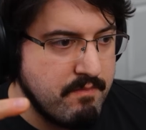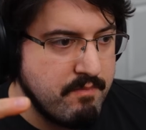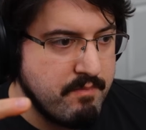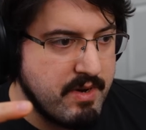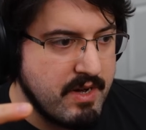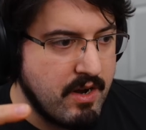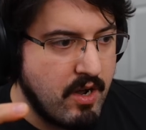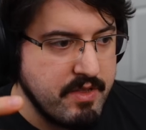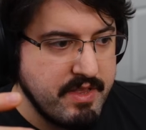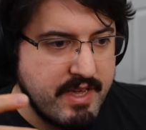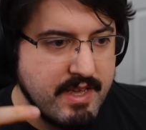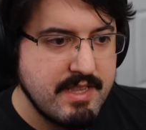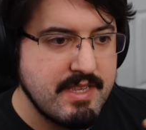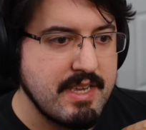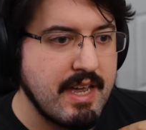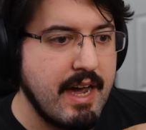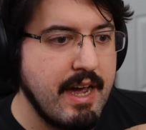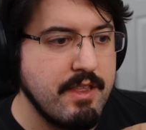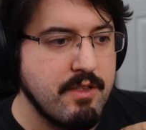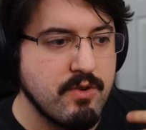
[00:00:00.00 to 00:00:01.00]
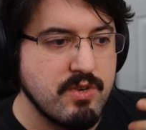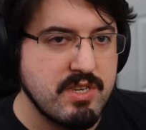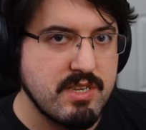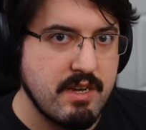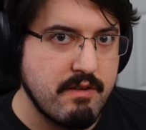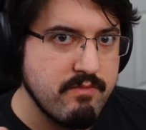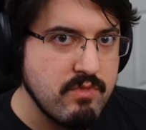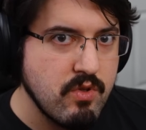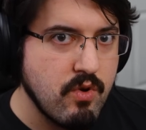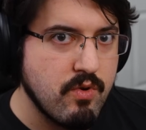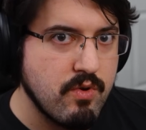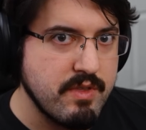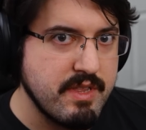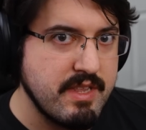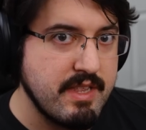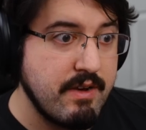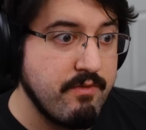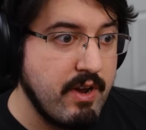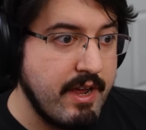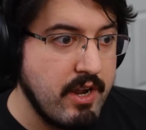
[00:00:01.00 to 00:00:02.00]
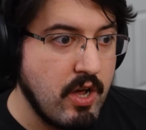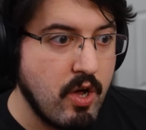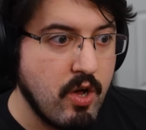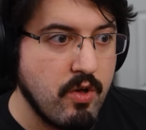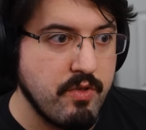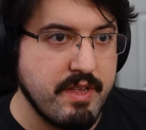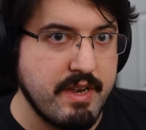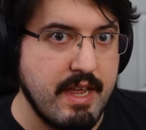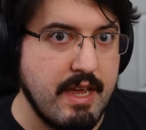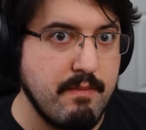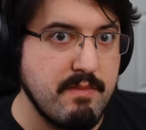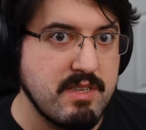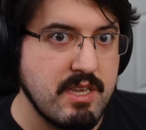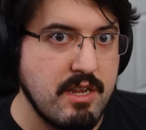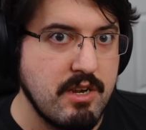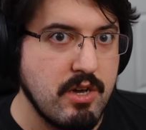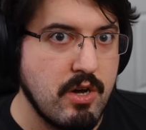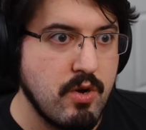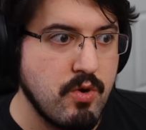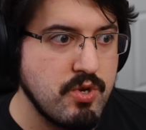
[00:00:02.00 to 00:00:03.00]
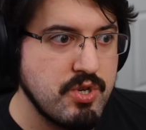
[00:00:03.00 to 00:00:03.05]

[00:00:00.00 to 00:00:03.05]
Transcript: But on the inside, there's some lore that they write all the names they know,